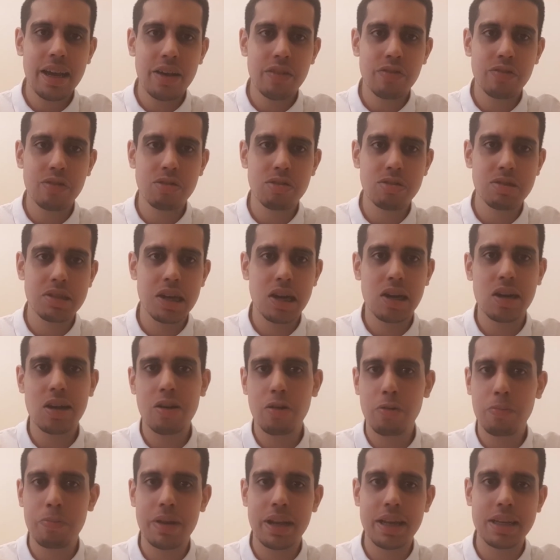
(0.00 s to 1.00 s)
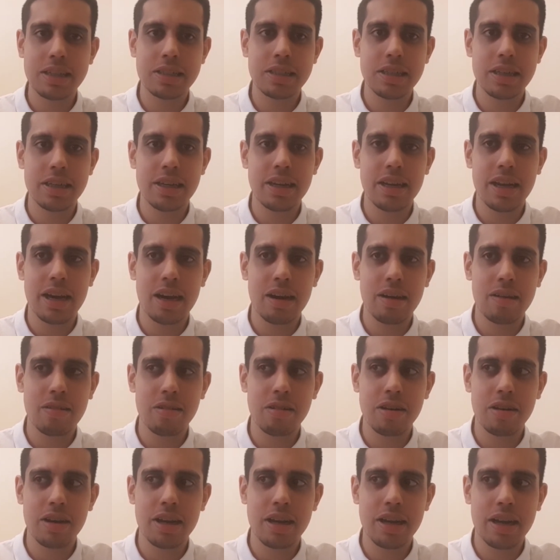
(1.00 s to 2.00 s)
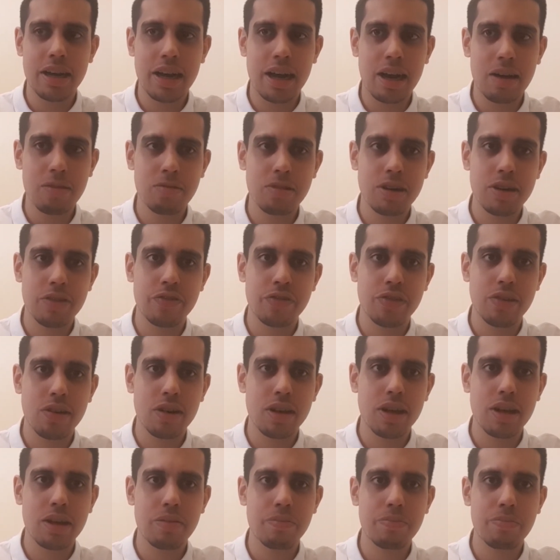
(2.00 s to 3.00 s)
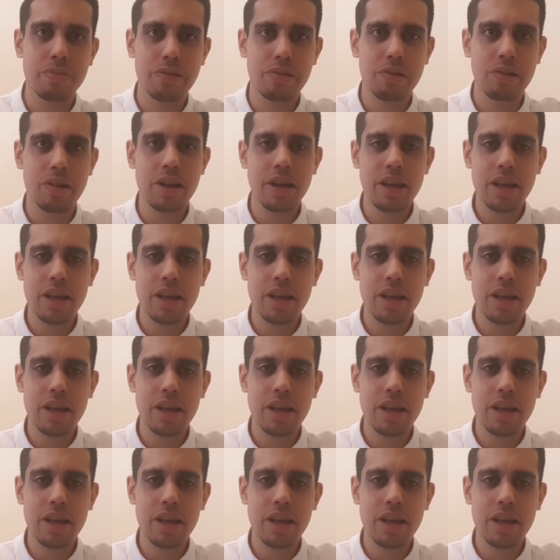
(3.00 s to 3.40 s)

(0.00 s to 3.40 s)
if it was a club legend uh, I would have got it but